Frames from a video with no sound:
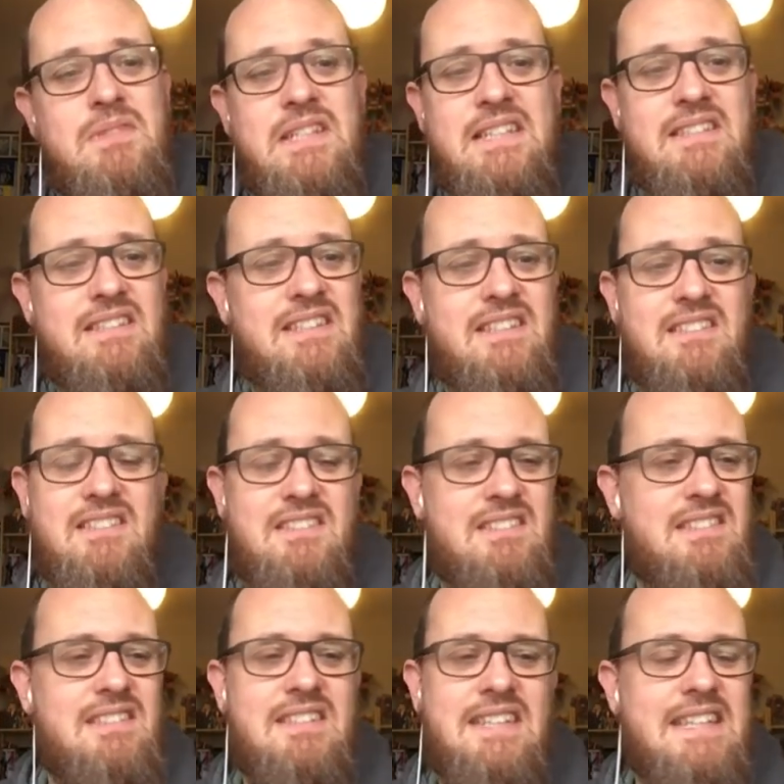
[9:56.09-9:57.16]
and it's
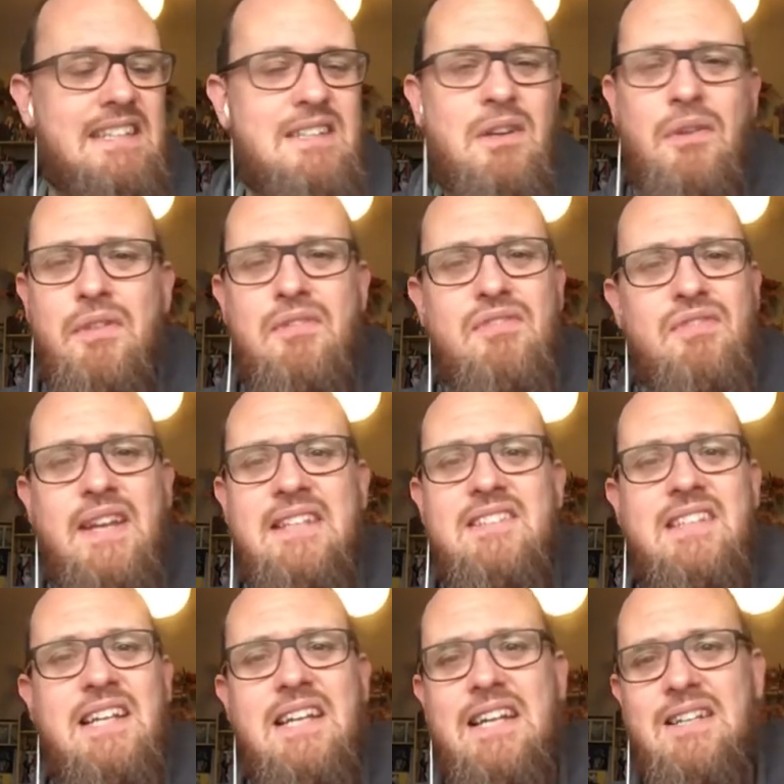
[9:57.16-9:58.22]
like, nothing fit,
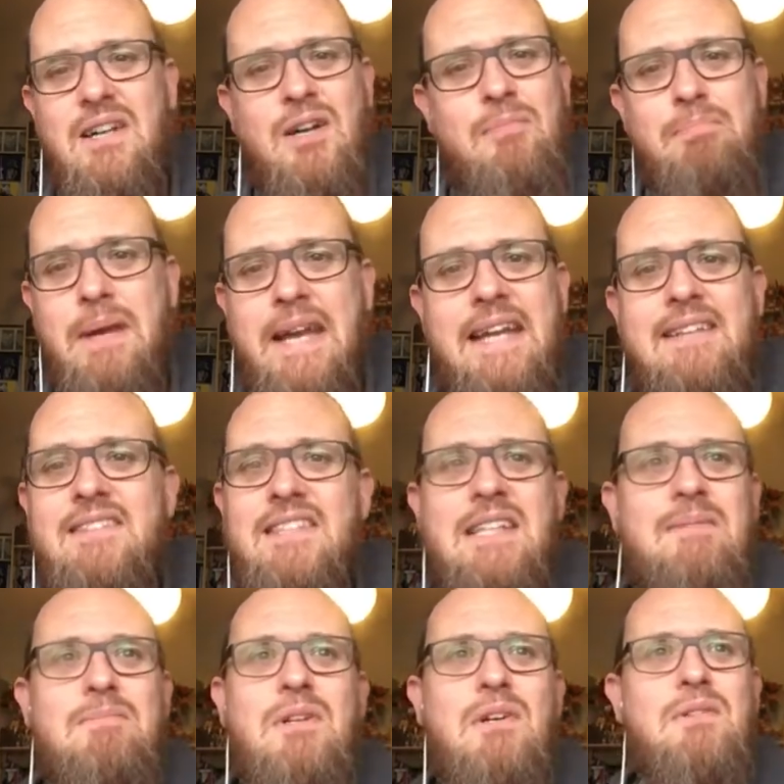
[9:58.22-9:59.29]
and I can't paint, and
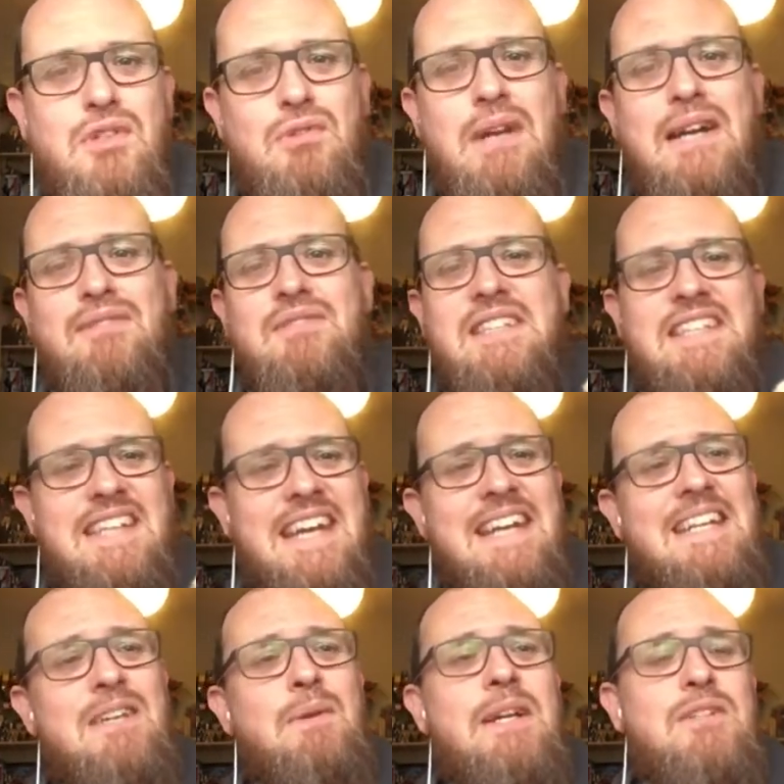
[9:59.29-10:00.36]
I'm not crafty in
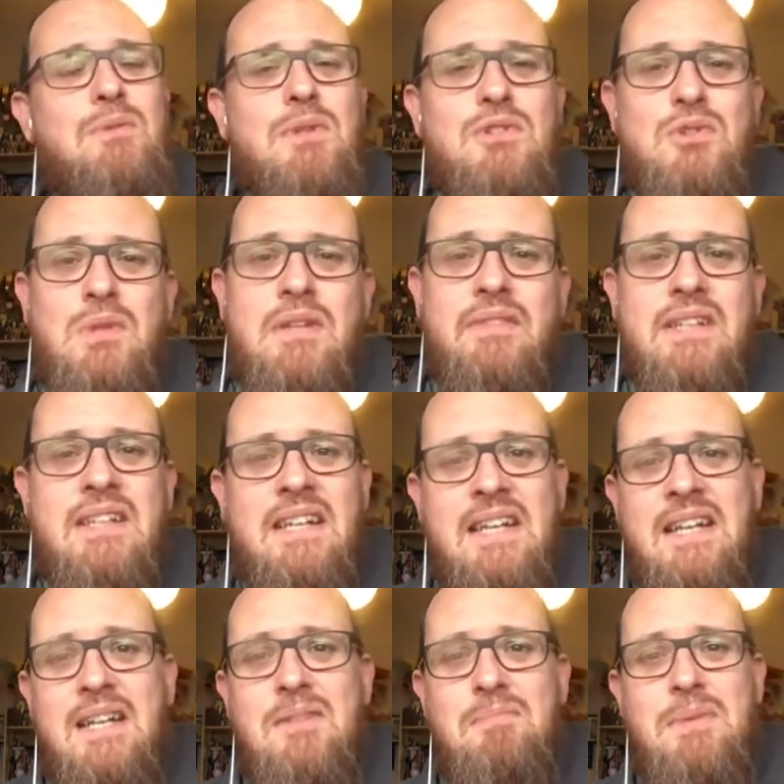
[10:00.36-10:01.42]
any ways whatsoever.
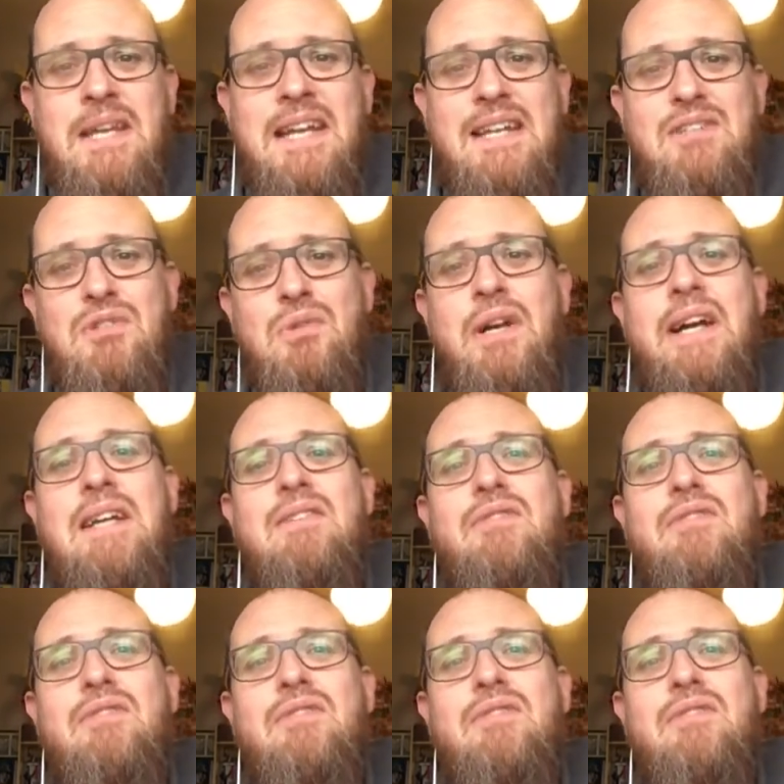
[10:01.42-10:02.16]
But yeah, I tried for